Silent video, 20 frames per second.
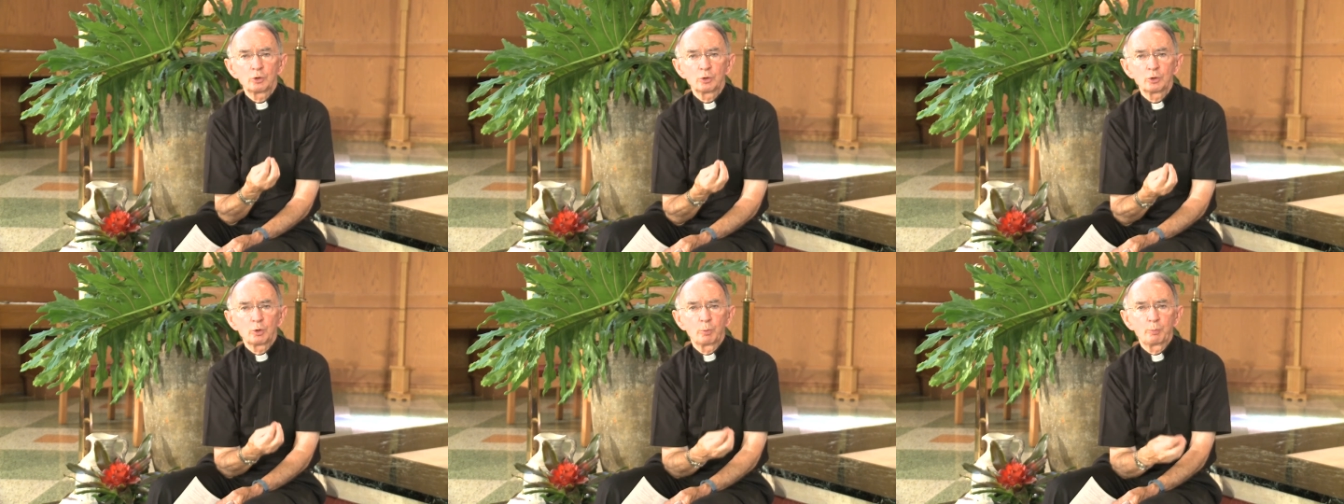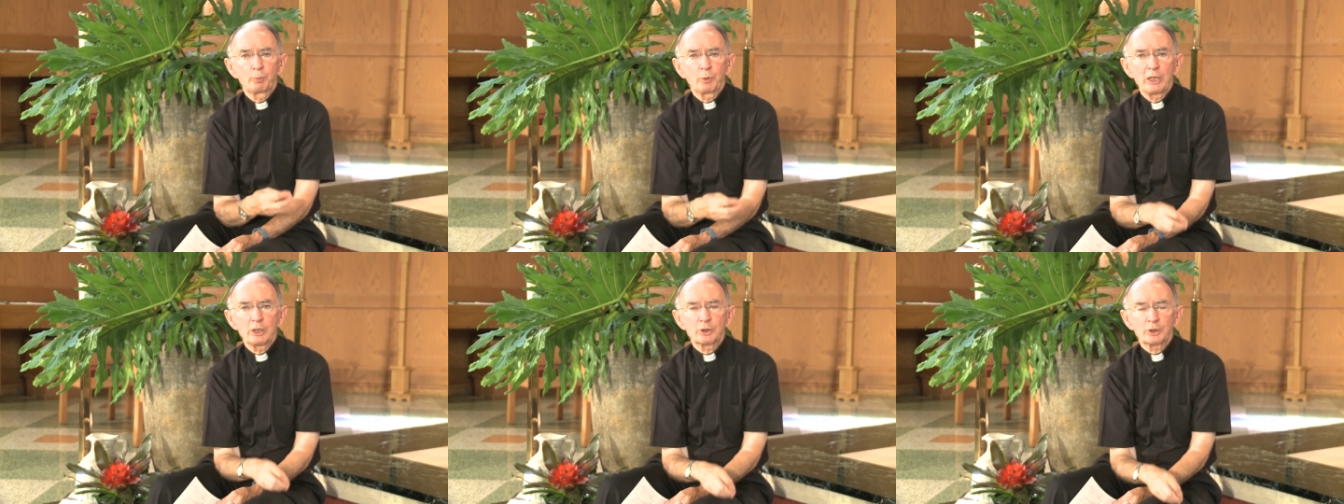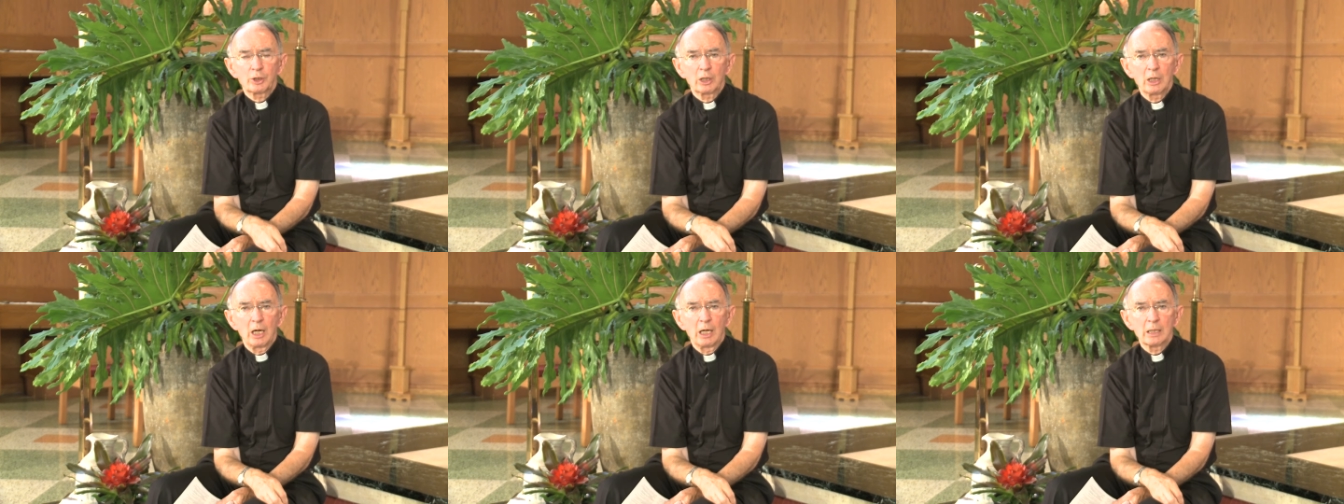to
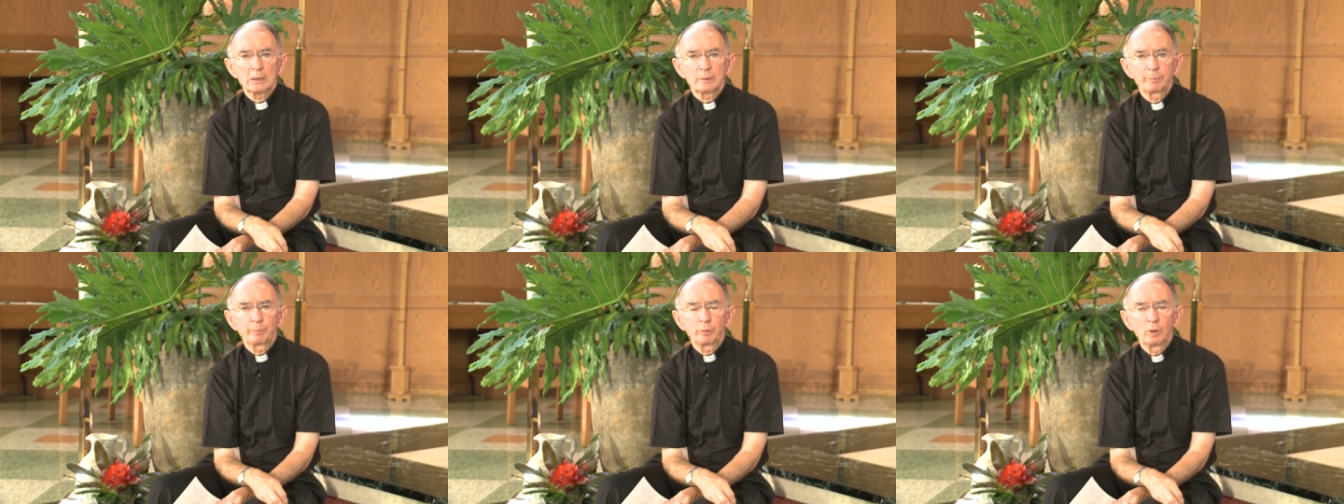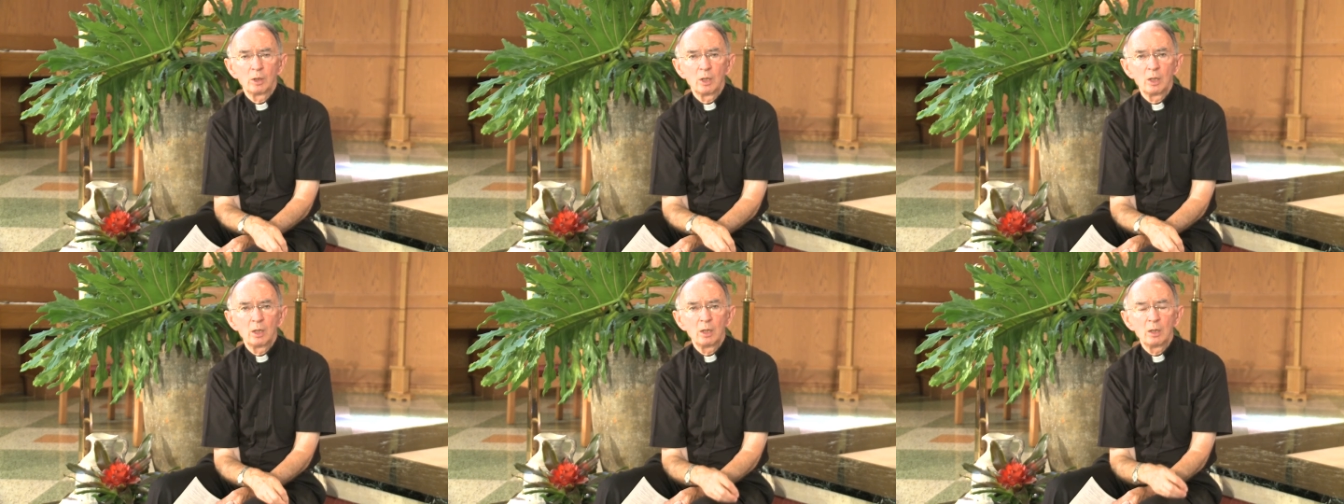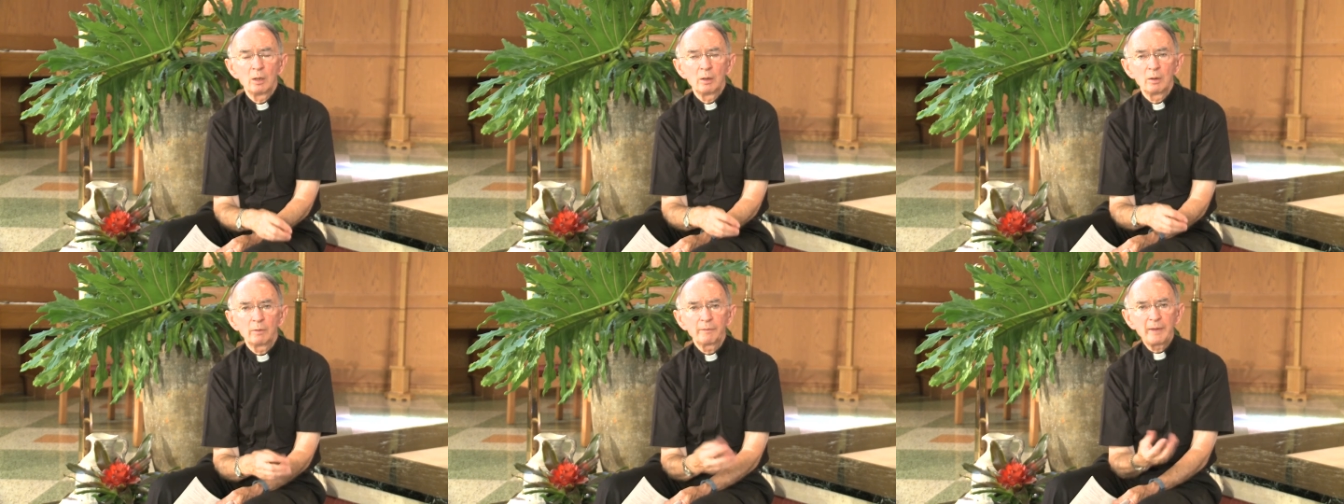preach the gospel.
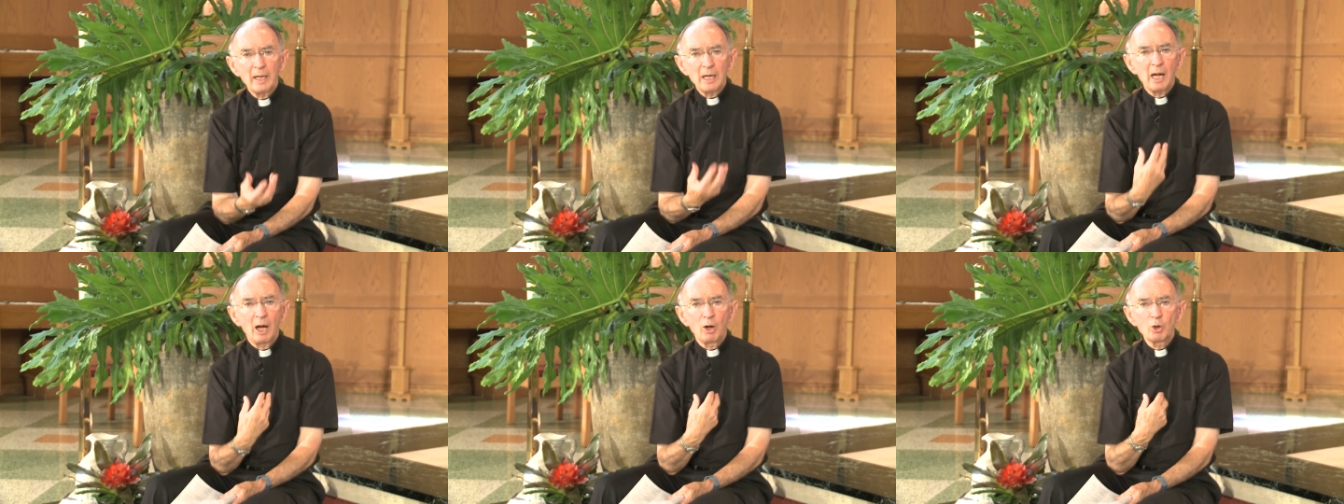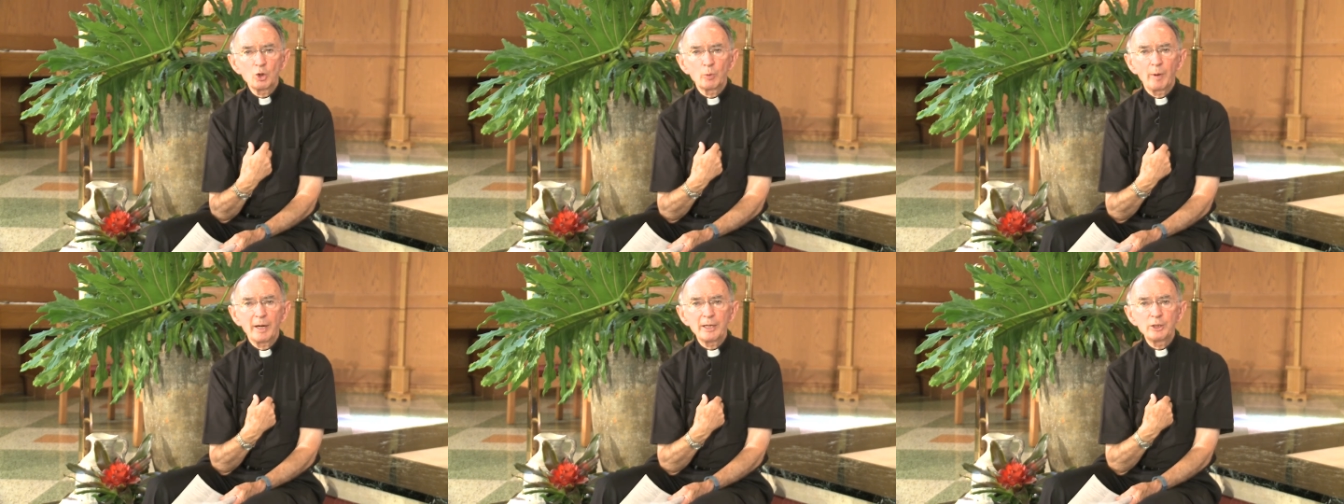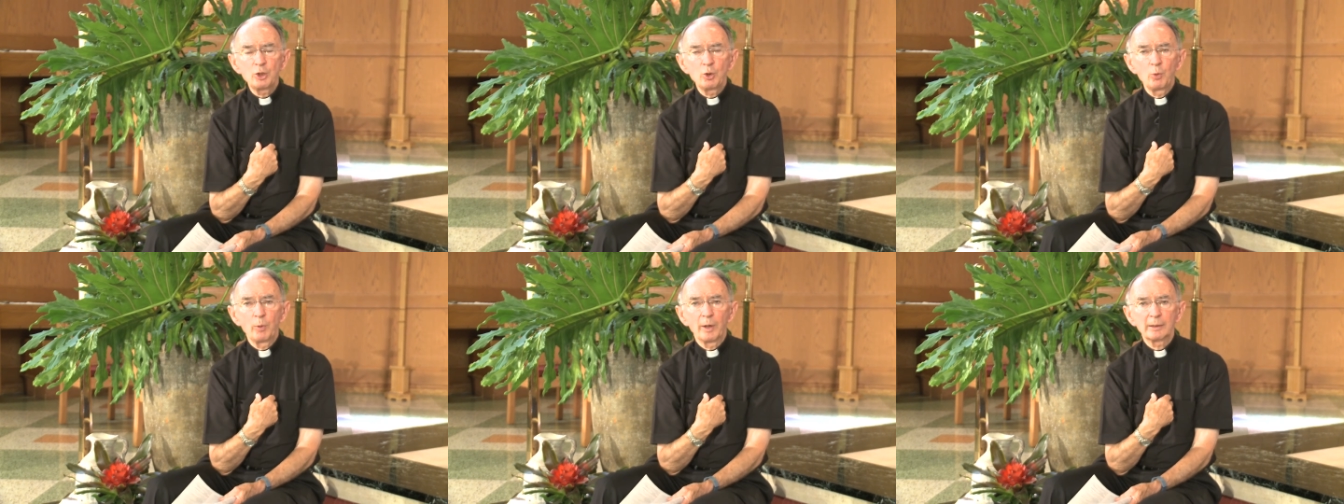Then how do I
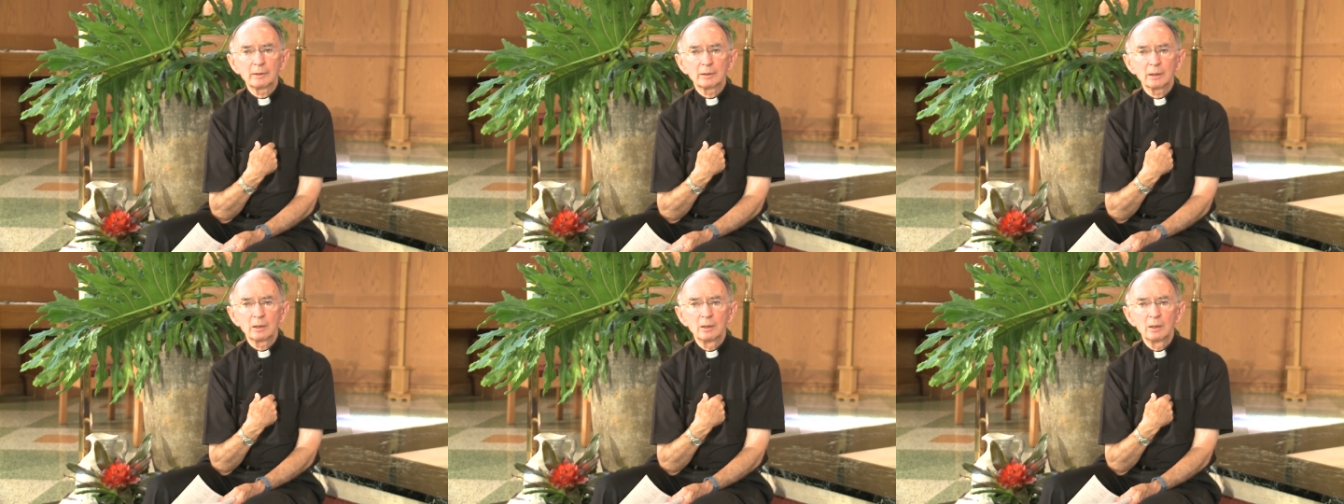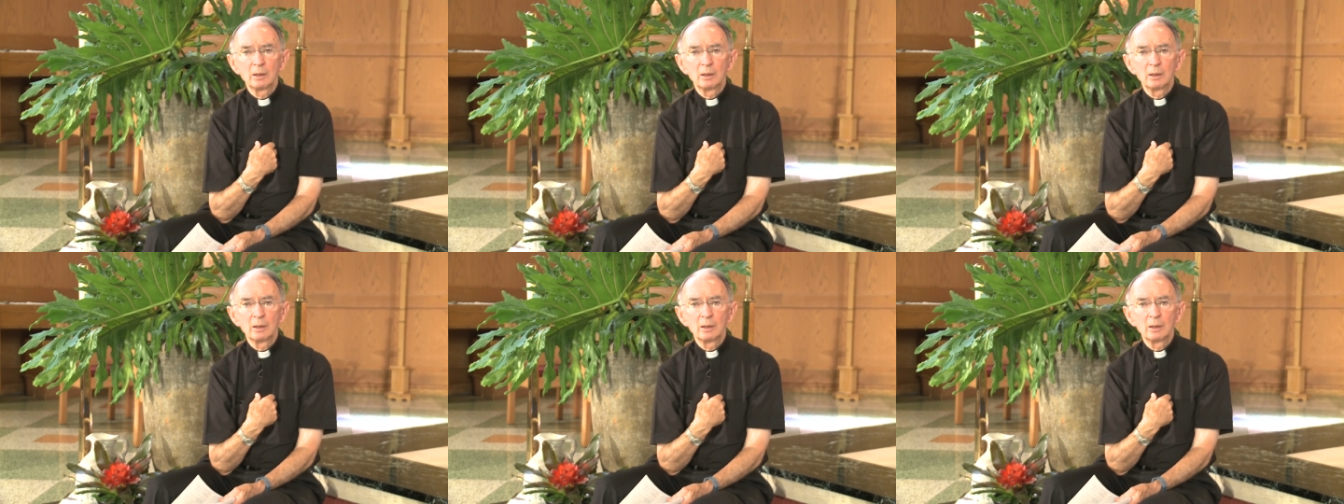do it?